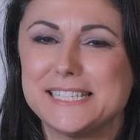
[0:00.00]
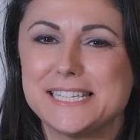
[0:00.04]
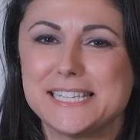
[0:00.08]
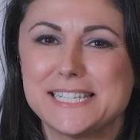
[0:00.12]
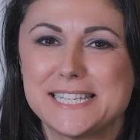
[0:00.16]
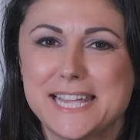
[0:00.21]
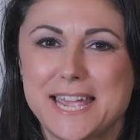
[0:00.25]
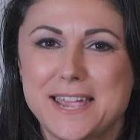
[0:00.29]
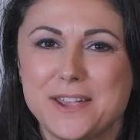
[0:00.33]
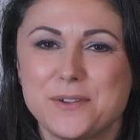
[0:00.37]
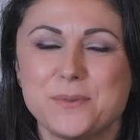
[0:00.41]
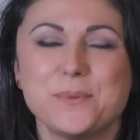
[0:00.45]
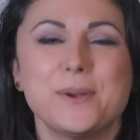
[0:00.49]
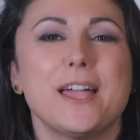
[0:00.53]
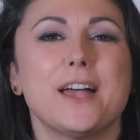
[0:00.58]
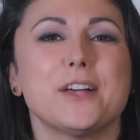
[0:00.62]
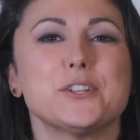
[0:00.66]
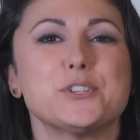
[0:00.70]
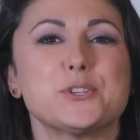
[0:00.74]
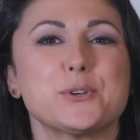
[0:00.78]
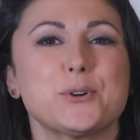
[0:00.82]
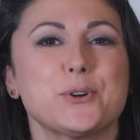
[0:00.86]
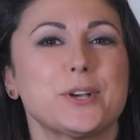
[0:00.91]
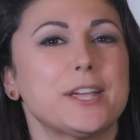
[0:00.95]
today we
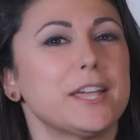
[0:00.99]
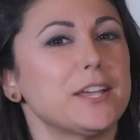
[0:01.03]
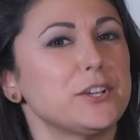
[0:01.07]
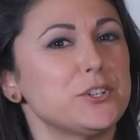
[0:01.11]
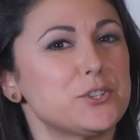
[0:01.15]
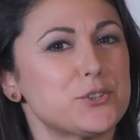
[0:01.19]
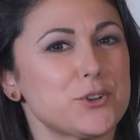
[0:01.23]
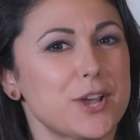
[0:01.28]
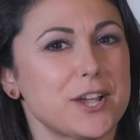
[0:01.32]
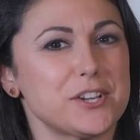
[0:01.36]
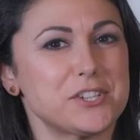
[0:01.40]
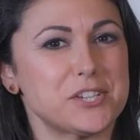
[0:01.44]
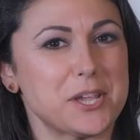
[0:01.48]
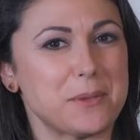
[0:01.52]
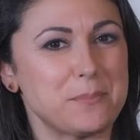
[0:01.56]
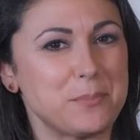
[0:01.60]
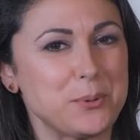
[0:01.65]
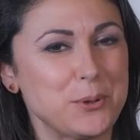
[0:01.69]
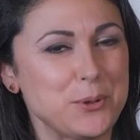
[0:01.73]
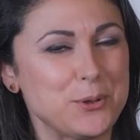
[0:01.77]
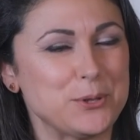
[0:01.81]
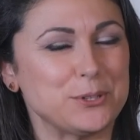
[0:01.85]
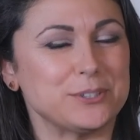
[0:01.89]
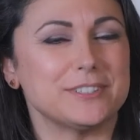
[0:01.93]
are talking dry
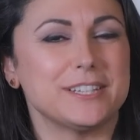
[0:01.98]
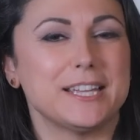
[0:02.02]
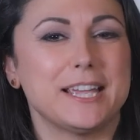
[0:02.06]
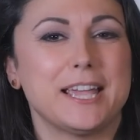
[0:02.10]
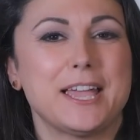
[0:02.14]
shampoo.